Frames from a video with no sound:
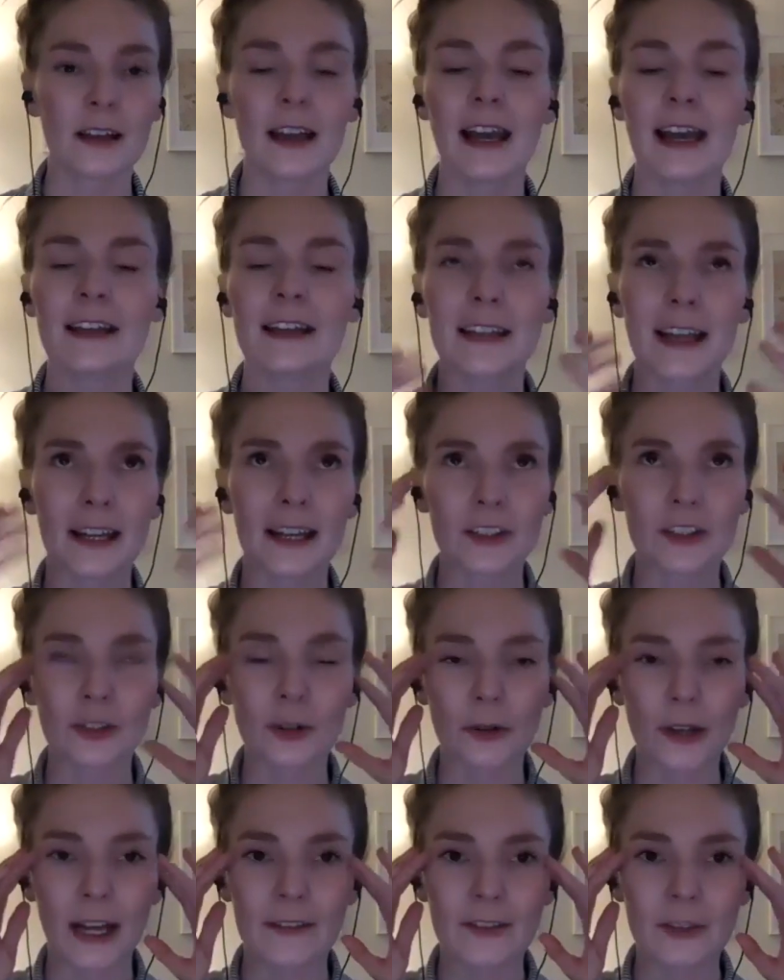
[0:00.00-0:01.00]
And again, you
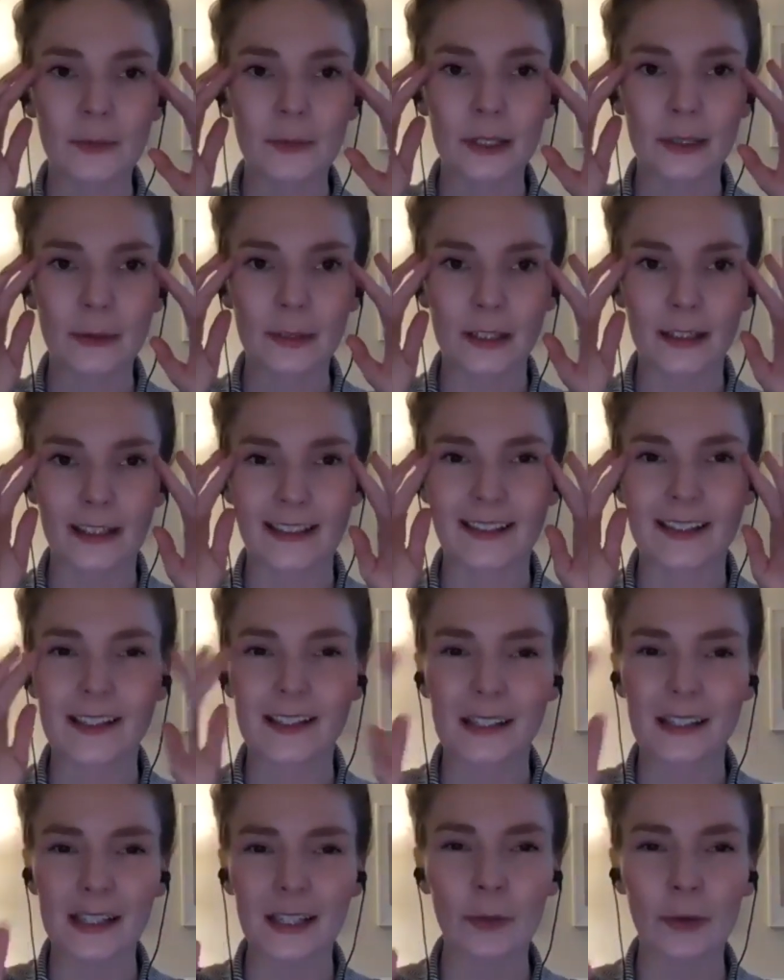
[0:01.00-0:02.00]
don't have to be able to like
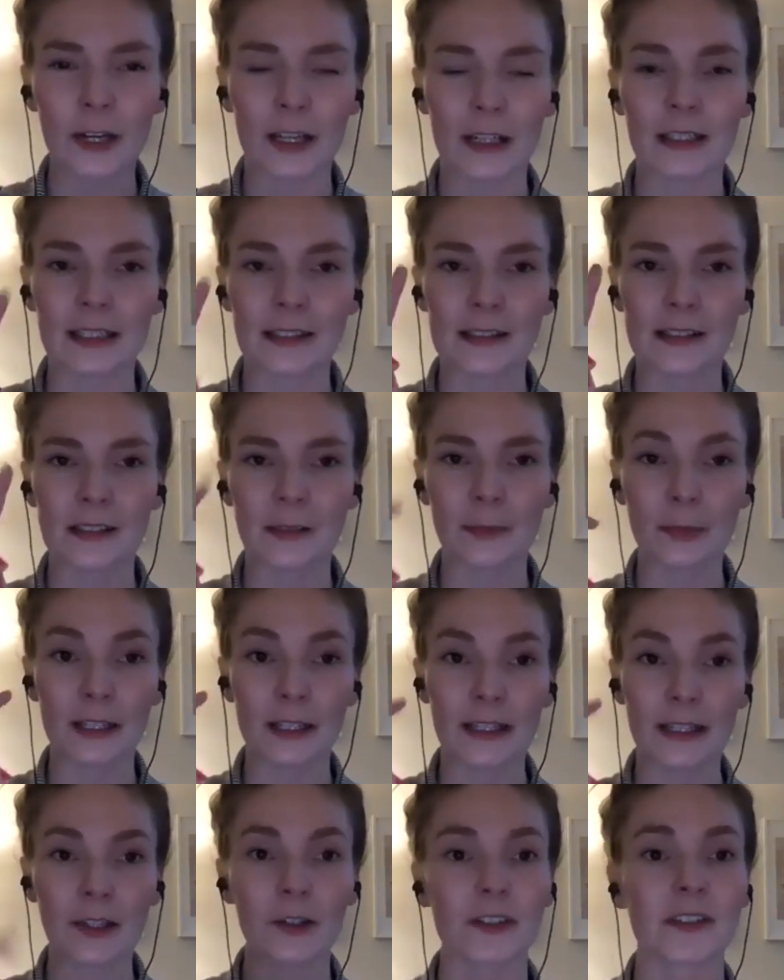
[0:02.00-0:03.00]
see what it needs to
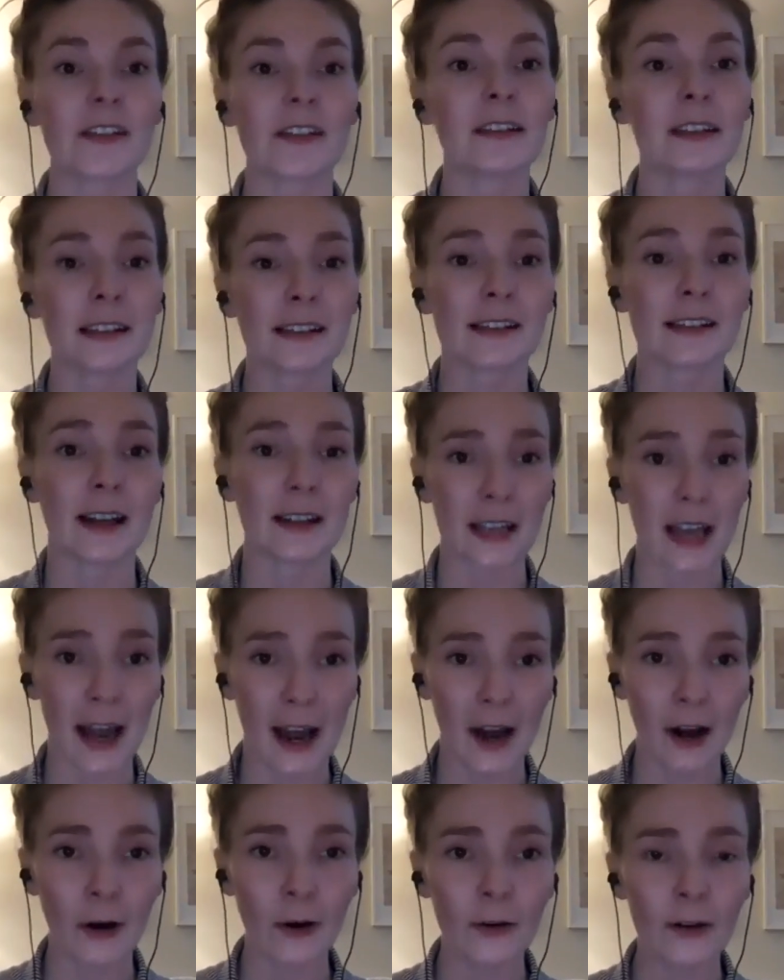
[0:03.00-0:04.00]
be or see the exact
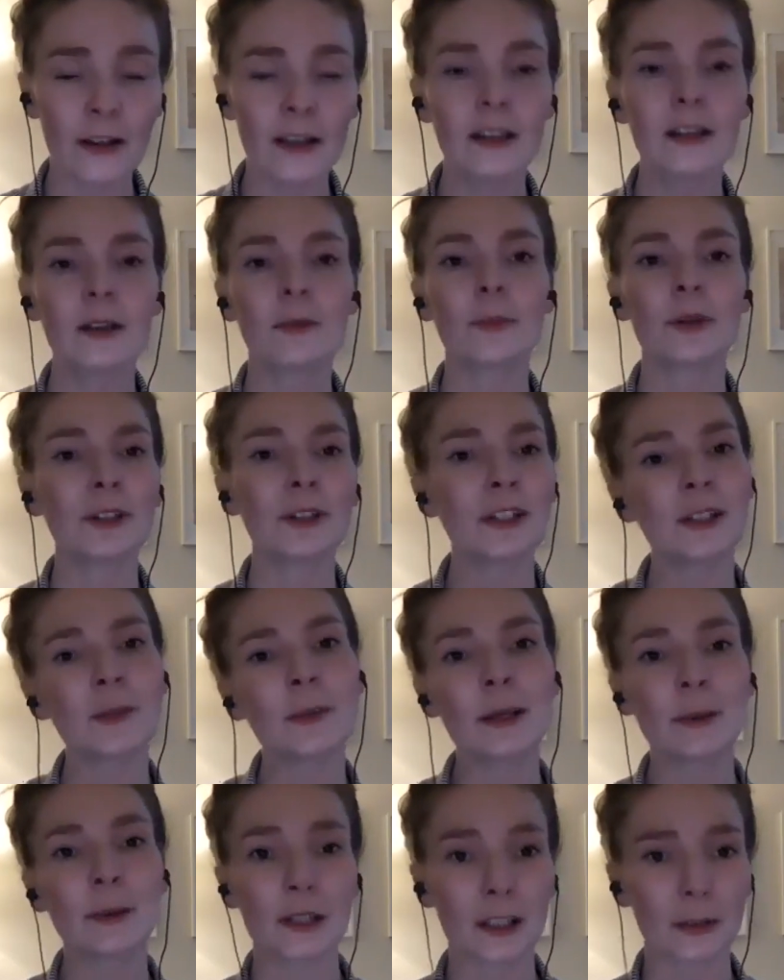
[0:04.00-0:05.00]
how, but you need to be
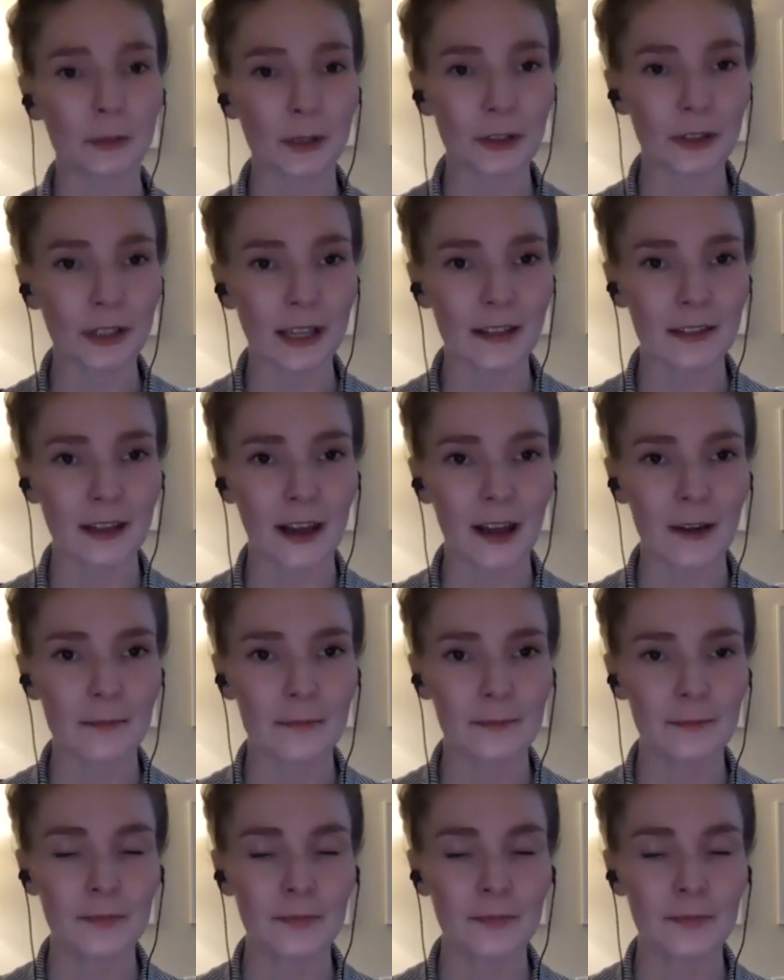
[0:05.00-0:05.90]
able to communicate that.